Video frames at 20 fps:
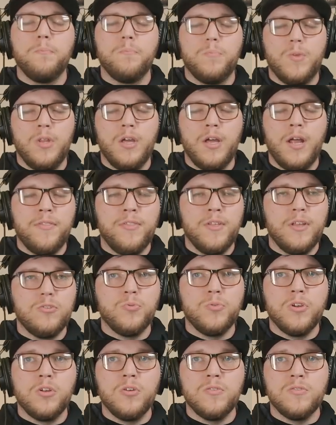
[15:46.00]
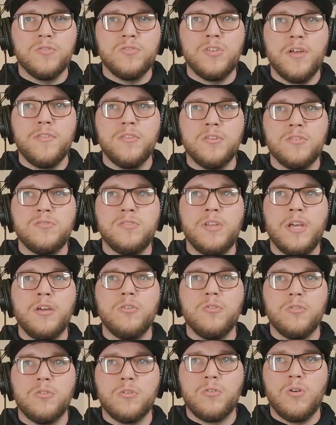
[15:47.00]
yeah, I think Toyota has set the standard
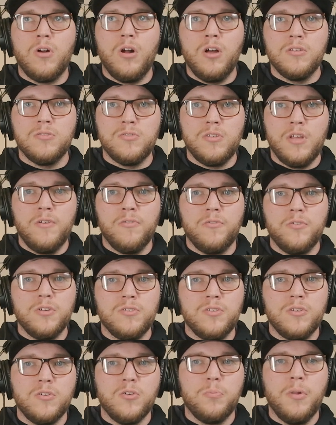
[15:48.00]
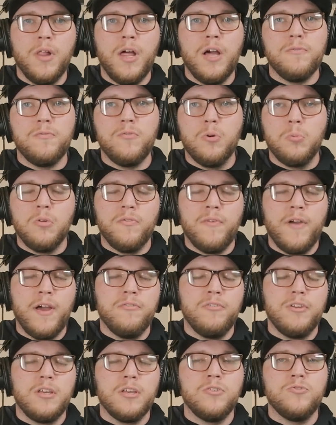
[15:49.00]
across every single platform of having
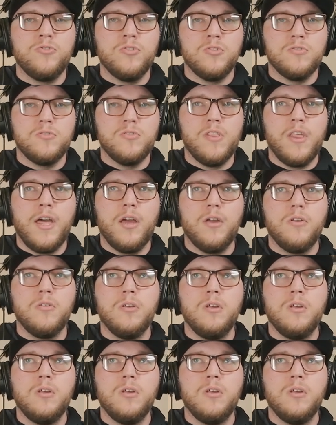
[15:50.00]
engines that